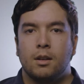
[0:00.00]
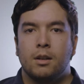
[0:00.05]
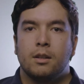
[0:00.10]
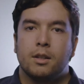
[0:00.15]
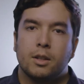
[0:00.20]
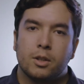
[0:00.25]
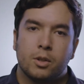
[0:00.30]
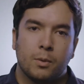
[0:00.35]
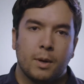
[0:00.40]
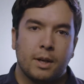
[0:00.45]

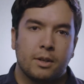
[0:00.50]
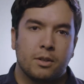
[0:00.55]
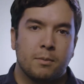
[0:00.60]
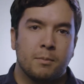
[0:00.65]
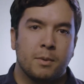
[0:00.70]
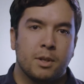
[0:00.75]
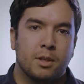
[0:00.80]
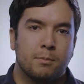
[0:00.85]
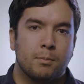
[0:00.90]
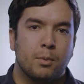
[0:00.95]
The director
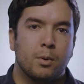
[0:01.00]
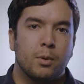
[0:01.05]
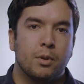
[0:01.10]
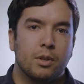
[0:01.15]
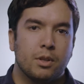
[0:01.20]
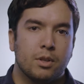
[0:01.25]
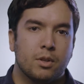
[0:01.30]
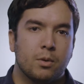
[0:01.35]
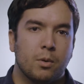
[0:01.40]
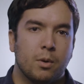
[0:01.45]
must pull
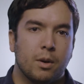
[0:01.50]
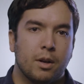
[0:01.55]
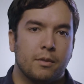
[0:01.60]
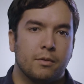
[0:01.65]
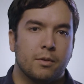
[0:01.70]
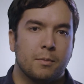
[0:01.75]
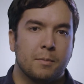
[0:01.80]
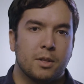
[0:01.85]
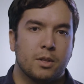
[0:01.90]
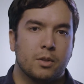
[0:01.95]
the story
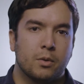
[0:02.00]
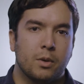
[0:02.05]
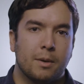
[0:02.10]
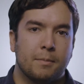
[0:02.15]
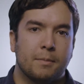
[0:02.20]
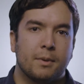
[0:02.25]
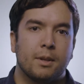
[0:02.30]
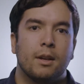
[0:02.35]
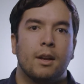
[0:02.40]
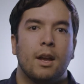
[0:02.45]
from the
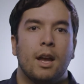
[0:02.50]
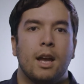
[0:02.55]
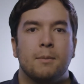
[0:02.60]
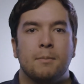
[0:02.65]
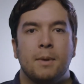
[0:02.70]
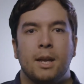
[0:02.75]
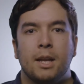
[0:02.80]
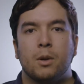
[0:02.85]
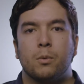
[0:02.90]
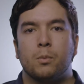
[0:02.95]
script and
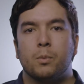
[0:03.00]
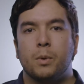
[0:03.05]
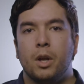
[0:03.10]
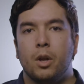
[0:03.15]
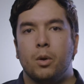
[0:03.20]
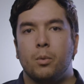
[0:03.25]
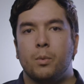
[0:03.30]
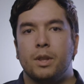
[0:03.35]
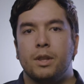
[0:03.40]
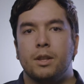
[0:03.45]
make it
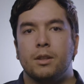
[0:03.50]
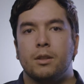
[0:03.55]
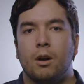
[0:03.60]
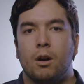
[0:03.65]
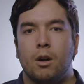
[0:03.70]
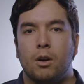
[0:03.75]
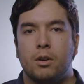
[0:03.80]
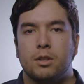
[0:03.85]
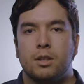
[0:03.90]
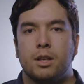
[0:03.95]
real within the
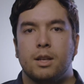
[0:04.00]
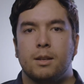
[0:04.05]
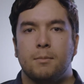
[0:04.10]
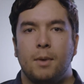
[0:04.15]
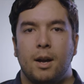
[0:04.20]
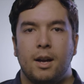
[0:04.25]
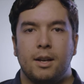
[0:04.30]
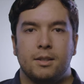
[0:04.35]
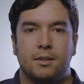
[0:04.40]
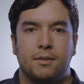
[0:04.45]
hearts and
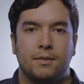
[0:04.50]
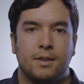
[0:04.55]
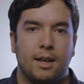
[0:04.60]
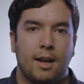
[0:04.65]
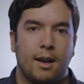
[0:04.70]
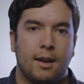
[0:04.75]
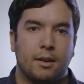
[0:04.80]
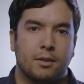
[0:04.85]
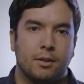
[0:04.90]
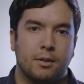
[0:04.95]
minds of the
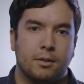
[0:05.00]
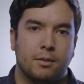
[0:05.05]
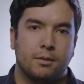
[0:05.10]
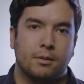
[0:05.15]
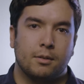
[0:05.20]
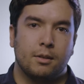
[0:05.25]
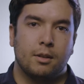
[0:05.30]
actors.